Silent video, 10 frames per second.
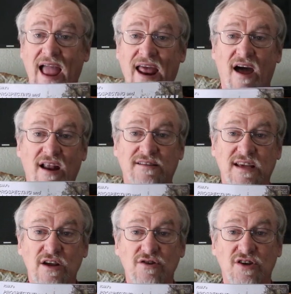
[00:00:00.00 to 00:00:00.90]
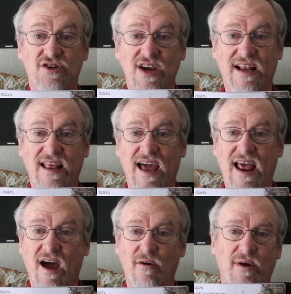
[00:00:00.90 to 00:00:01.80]
And honestly, you should check that
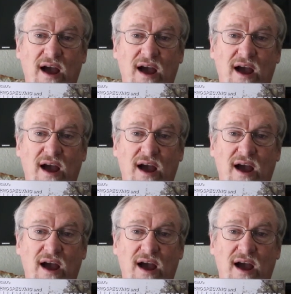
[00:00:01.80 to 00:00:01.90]
out.